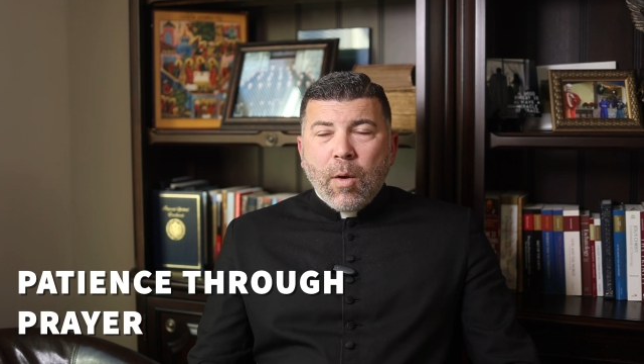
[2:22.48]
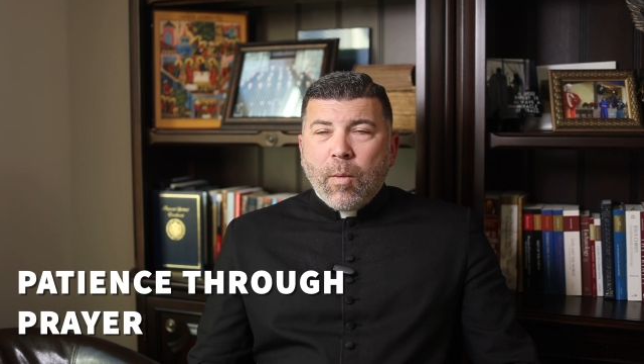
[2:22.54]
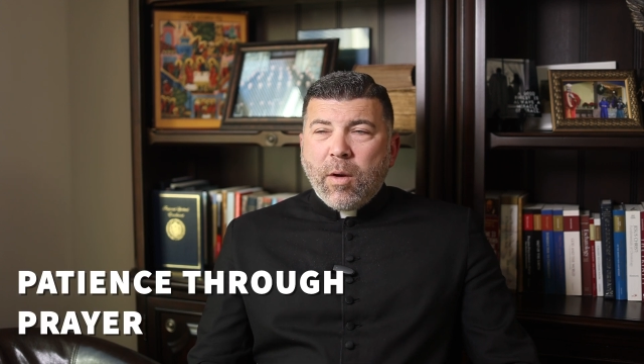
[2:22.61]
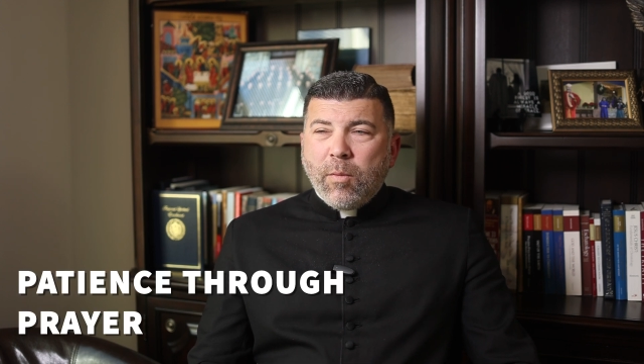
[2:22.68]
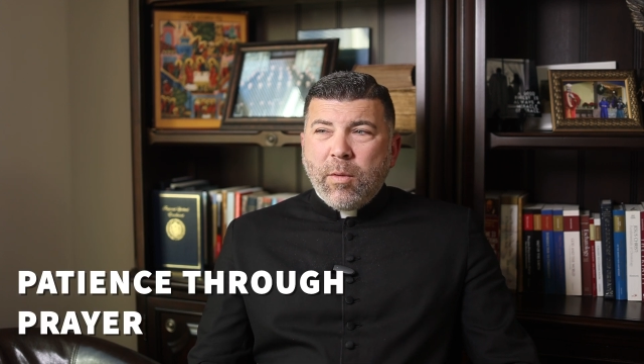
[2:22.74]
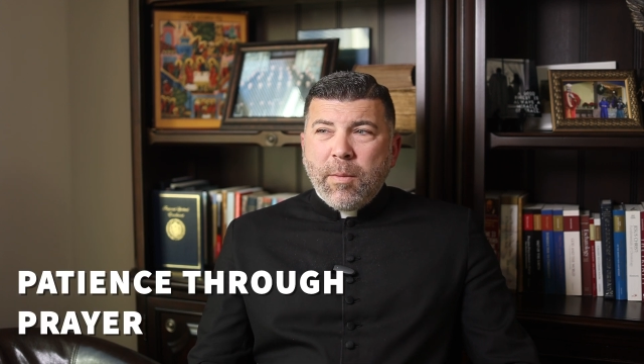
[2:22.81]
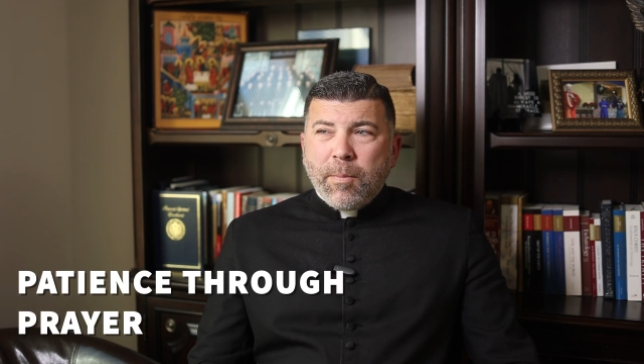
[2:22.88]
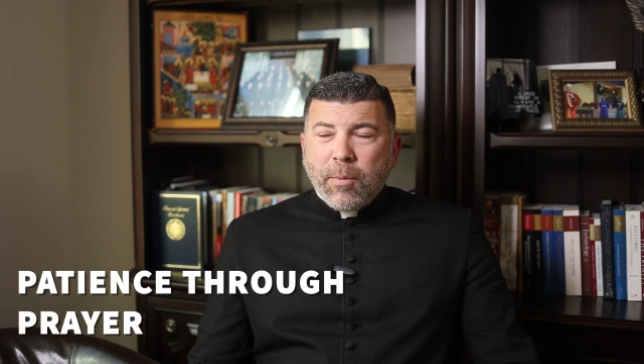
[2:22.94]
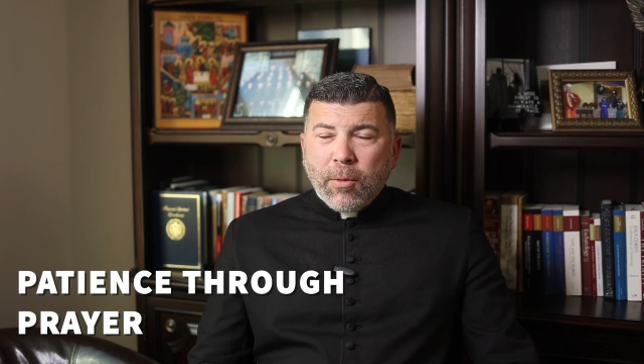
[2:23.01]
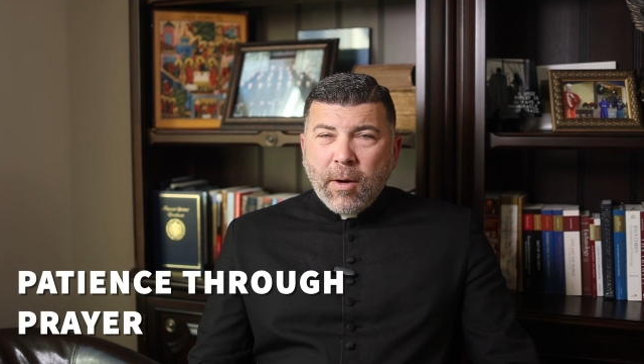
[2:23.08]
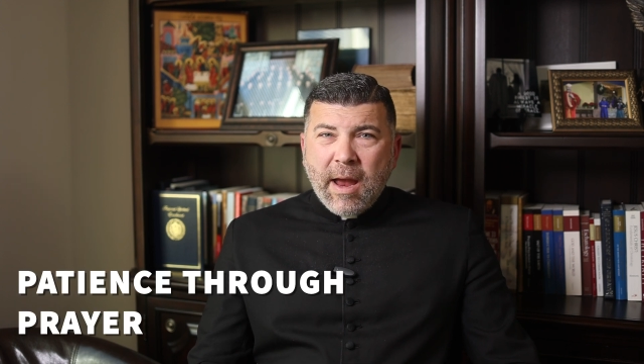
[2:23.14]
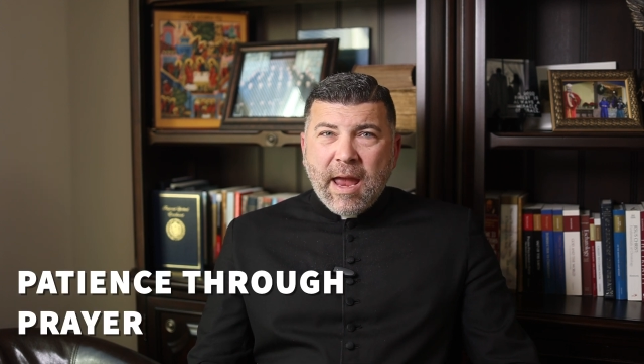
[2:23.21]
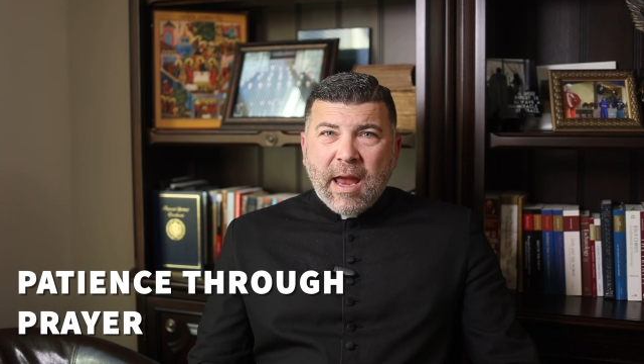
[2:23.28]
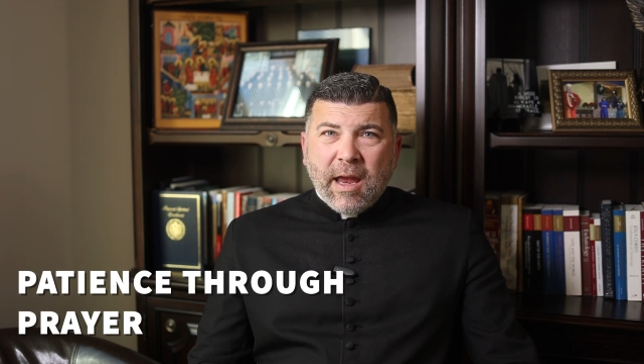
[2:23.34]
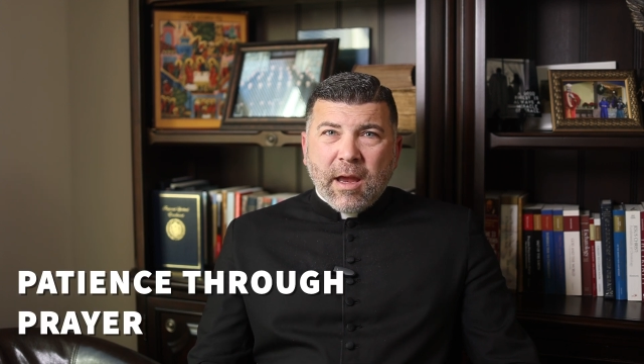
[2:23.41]
When we
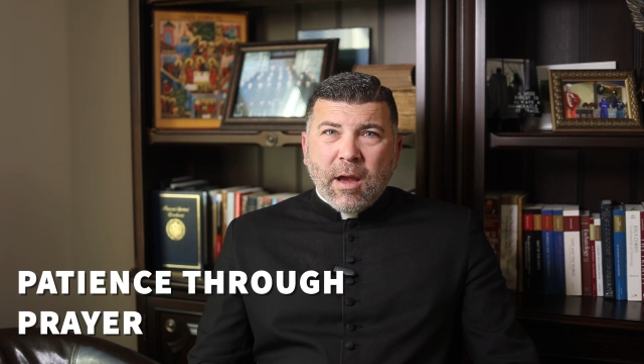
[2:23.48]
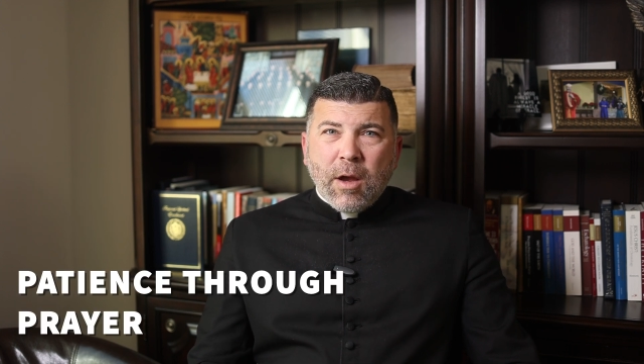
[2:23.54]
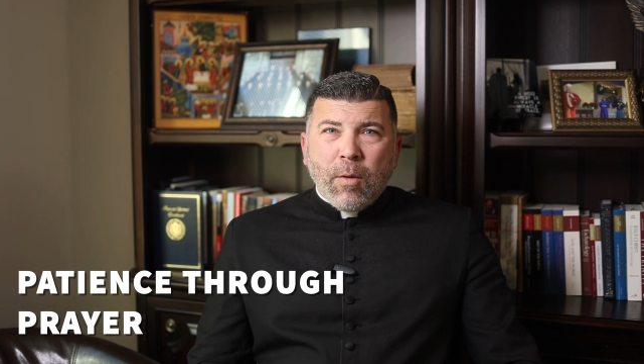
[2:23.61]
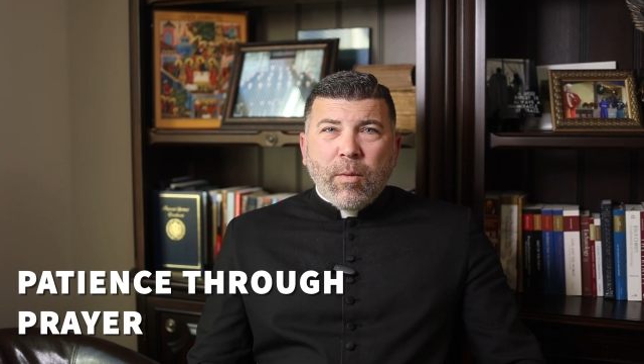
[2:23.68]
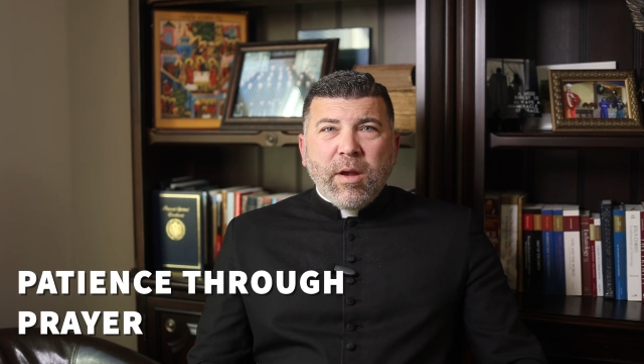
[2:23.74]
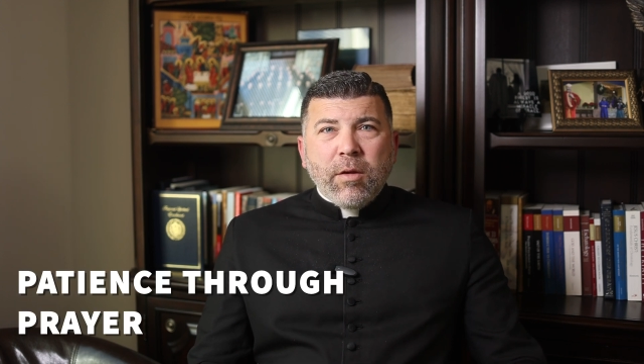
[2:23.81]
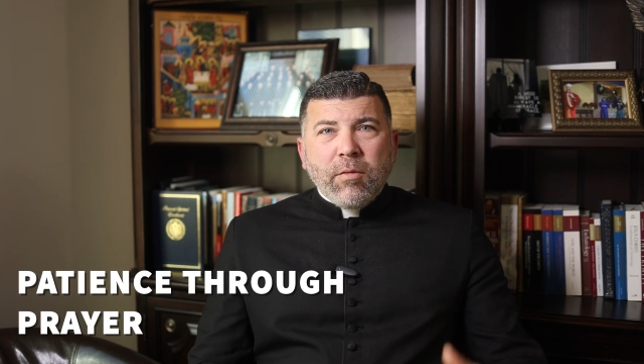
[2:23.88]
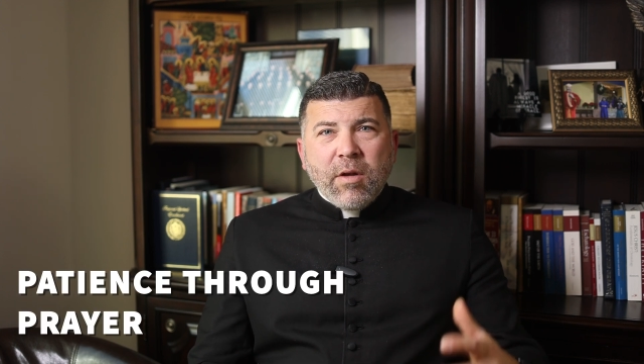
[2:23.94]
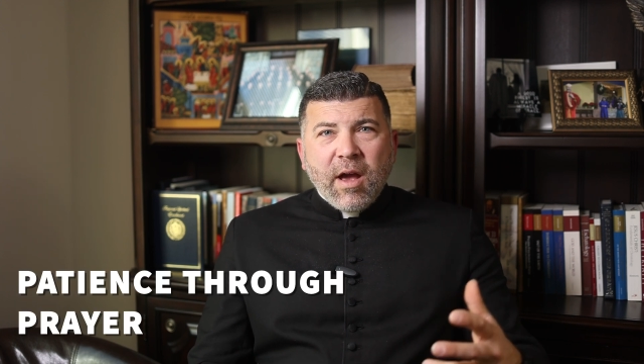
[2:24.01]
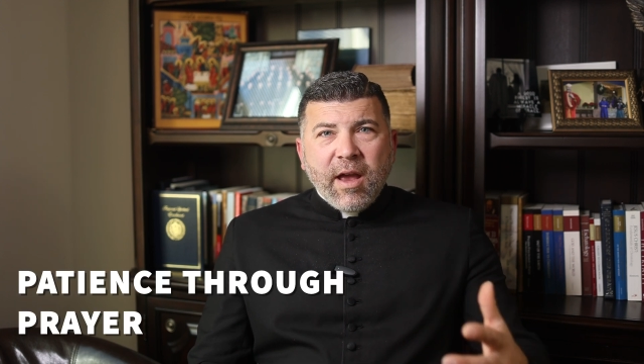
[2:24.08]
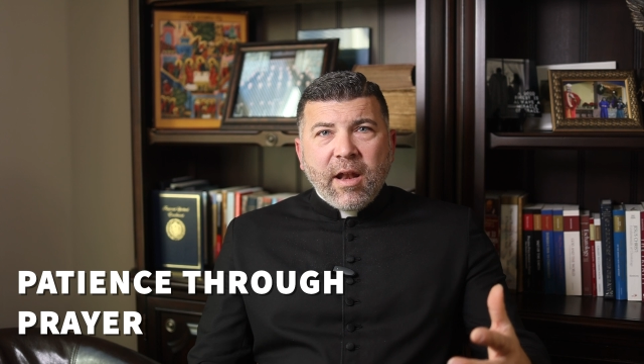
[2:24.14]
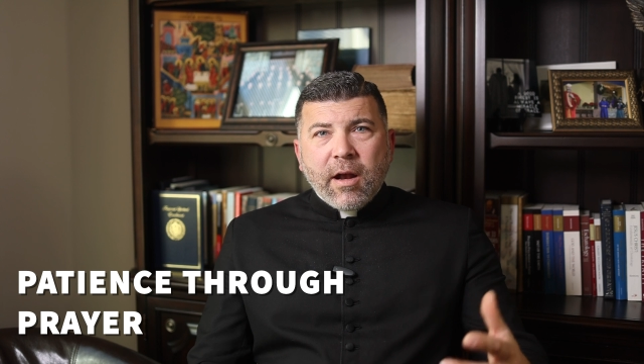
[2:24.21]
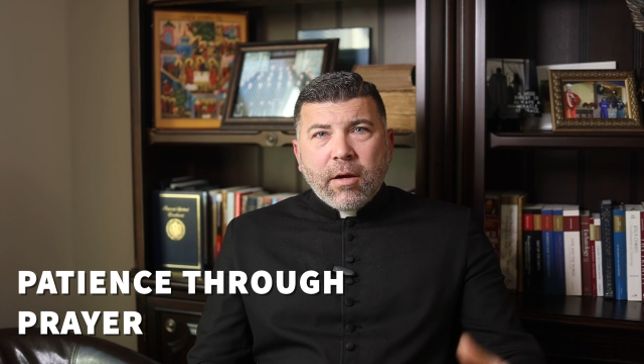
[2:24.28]
pray, we unite